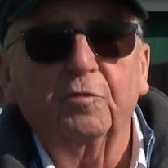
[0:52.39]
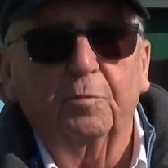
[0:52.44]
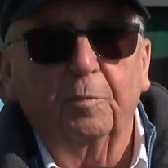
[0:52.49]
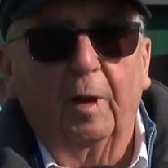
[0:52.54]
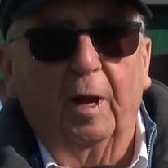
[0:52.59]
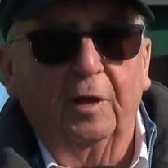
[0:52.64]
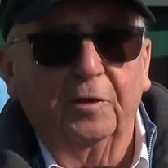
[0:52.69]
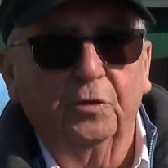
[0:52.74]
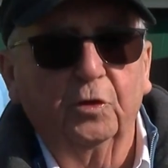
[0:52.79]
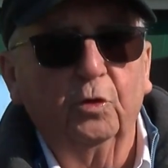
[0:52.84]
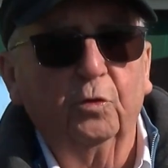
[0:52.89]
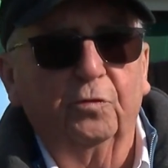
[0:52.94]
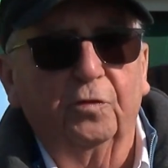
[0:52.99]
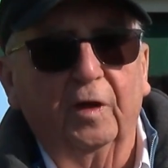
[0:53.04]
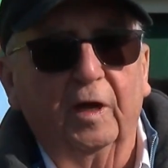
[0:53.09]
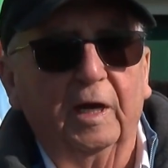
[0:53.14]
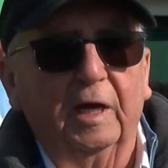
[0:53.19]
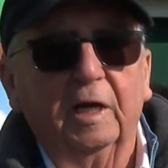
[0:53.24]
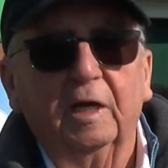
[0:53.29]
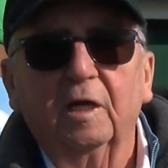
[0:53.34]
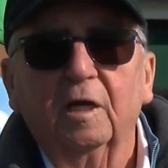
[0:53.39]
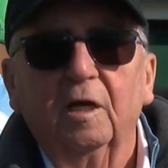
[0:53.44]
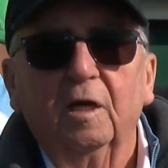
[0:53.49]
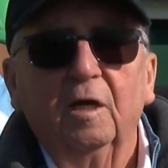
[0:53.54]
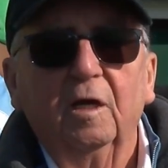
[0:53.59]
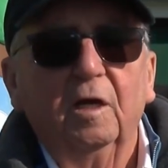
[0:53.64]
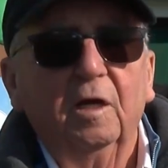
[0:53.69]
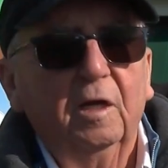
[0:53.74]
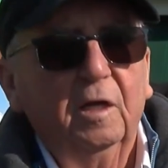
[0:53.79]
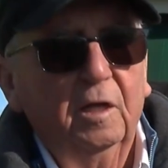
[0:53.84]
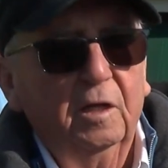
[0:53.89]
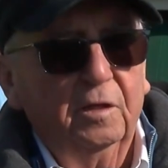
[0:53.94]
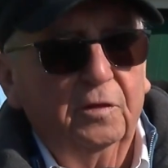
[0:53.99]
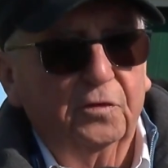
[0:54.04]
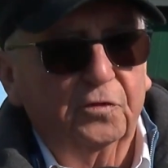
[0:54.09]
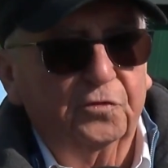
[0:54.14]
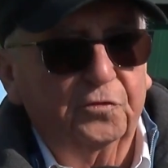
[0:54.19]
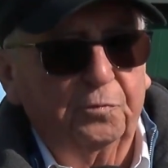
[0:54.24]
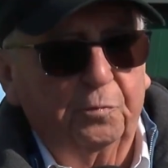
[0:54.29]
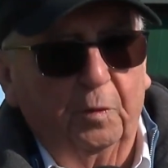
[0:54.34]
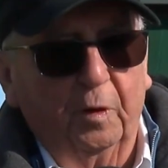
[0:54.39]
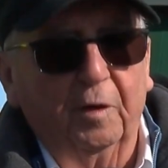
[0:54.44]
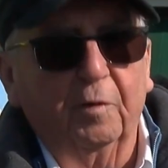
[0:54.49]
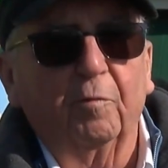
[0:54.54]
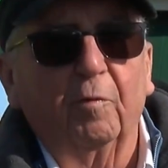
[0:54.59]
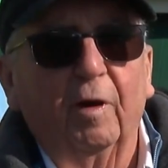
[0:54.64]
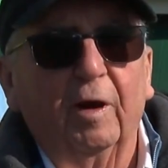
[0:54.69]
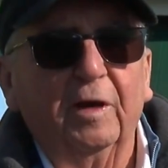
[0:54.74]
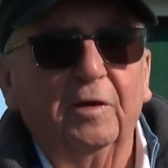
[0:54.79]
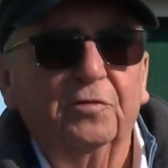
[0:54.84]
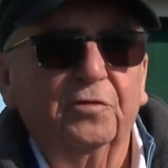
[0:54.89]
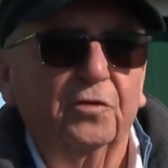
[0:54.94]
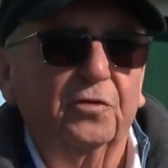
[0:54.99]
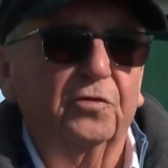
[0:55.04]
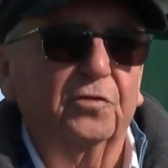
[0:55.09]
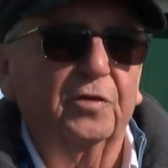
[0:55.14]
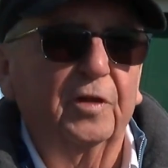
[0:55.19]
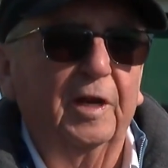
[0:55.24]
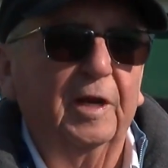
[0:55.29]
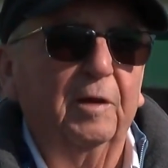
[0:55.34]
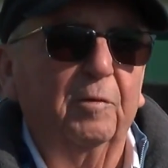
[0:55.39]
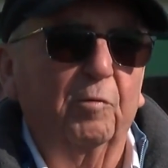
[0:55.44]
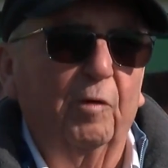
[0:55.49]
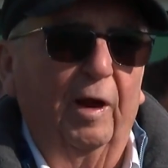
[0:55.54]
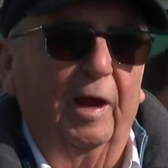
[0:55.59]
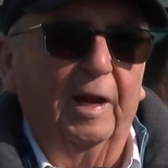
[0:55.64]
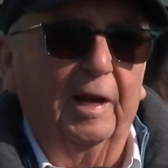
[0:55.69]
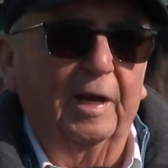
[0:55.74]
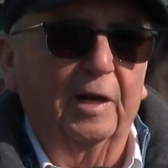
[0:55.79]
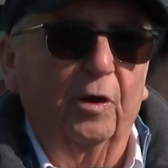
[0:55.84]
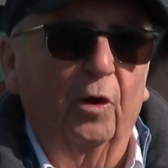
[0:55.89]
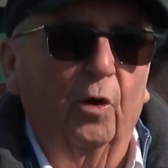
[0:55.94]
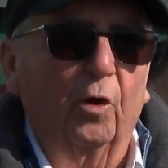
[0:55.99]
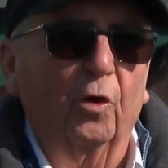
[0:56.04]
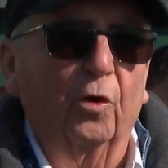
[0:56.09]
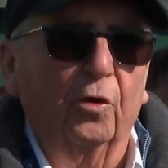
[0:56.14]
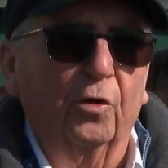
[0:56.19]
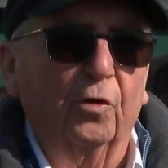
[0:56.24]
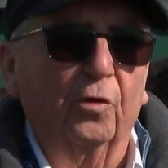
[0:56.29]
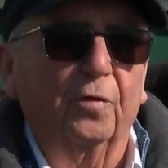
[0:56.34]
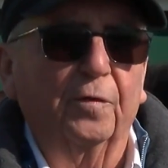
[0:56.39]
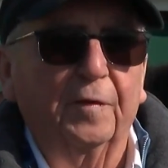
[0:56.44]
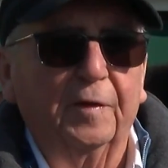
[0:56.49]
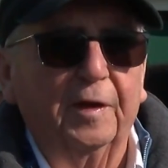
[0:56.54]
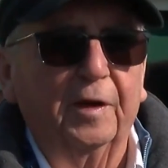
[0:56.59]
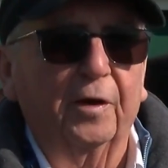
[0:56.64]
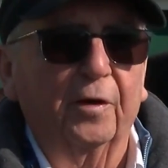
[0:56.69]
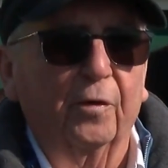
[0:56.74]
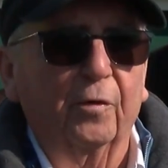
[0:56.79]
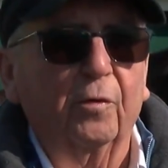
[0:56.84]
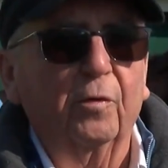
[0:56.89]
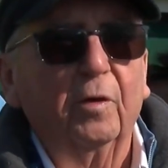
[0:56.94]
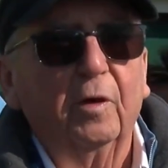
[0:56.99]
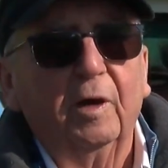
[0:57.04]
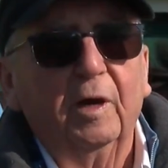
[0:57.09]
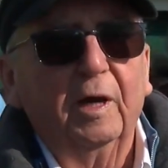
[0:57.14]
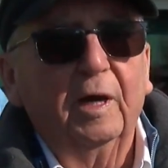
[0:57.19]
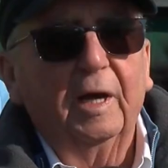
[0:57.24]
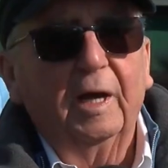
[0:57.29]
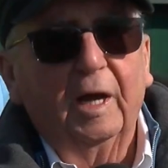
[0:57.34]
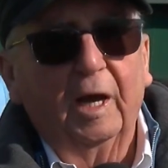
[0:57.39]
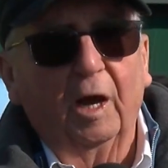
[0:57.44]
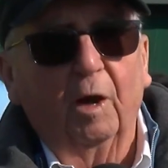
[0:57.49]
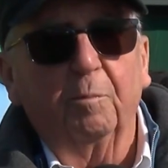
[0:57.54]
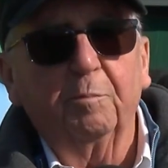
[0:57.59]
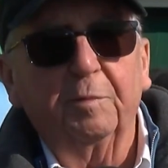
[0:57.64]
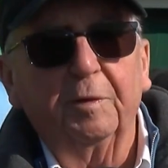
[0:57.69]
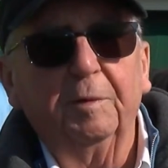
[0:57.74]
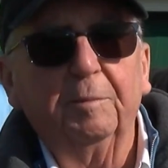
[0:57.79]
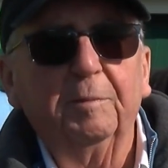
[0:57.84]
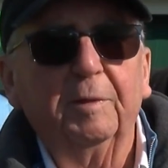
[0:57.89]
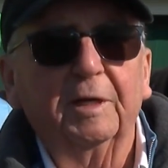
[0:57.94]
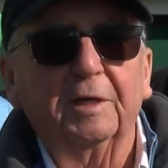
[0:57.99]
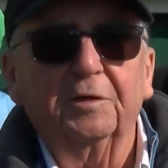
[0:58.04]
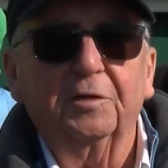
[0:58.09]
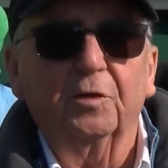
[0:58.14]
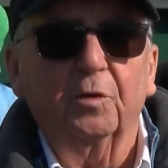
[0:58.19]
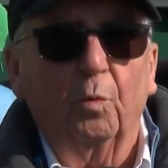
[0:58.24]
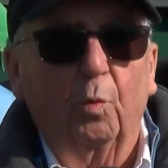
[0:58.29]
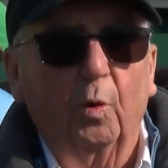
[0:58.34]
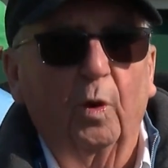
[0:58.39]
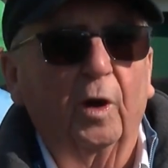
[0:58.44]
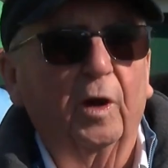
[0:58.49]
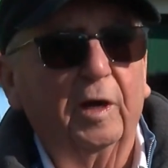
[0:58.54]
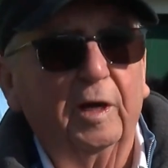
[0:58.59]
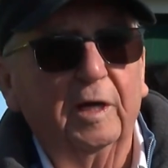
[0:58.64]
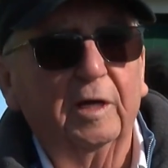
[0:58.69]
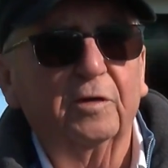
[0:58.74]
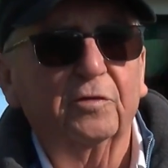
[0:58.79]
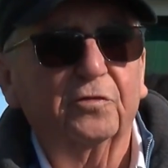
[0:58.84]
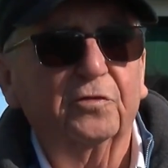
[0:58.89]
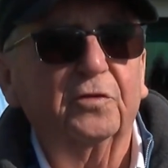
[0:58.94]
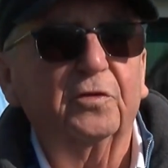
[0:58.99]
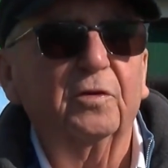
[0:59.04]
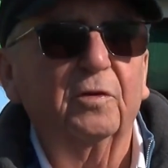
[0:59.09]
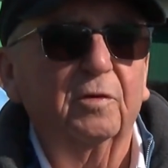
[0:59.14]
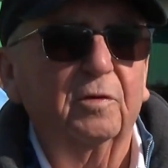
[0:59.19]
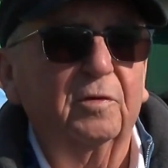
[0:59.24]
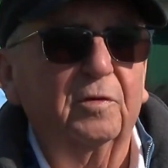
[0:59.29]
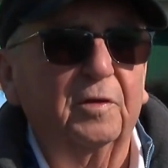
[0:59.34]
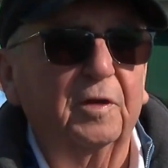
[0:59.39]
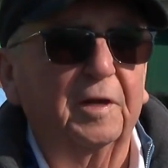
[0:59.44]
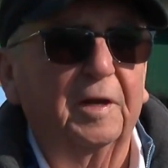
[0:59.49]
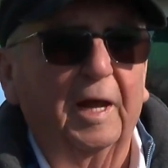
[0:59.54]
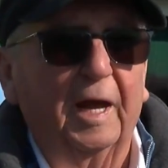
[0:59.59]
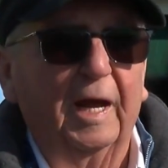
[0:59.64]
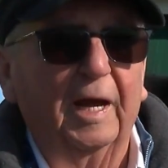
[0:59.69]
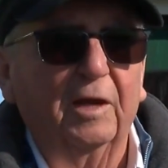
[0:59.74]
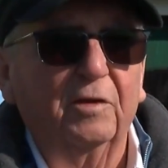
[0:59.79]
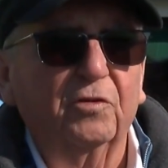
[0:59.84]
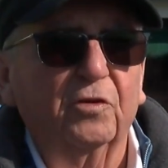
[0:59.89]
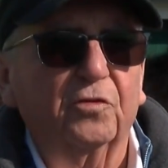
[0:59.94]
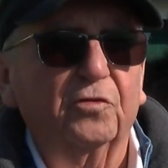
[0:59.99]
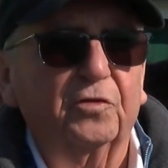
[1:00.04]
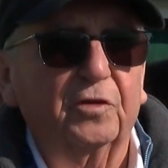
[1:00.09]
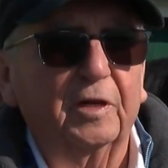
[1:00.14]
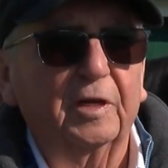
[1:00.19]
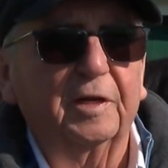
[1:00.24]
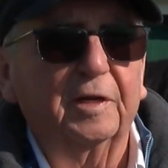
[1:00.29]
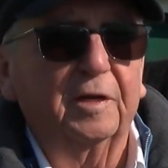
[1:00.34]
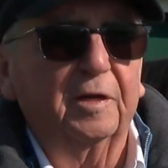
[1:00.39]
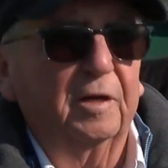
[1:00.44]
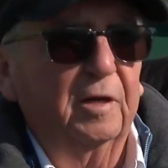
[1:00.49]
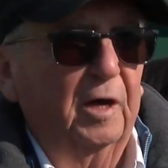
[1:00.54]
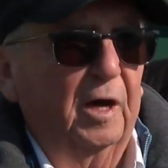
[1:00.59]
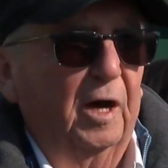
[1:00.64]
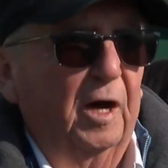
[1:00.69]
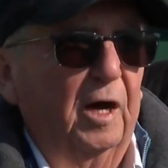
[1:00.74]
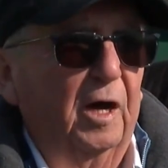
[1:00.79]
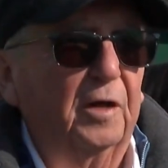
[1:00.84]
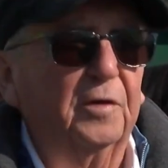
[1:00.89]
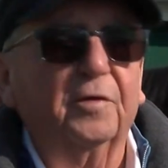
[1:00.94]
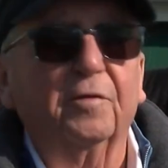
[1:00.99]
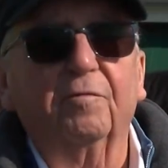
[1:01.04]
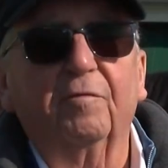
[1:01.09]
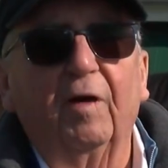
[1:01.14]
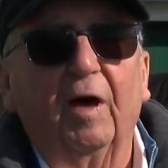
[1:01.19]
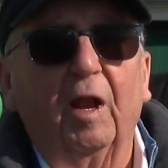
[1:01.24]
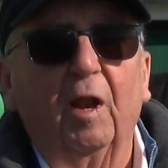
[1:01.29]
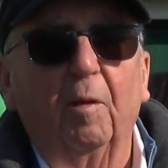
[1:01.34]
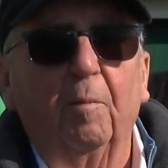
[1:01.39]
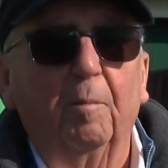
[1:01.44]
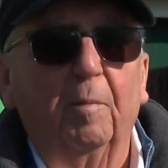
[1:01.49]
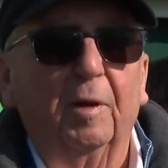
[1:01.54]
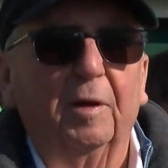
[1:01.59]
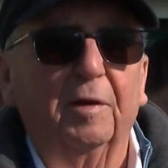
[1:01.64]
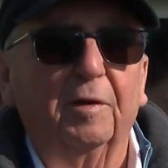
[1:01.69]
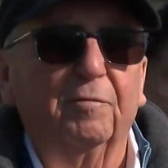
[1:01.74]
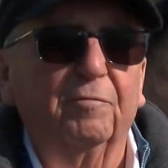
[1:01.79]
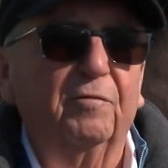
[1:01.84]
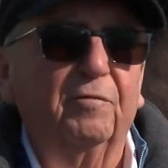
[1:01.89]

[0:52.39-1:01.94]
But I do think the sprint races that he ran in earlier in the year helped him get to where he is today, just in development and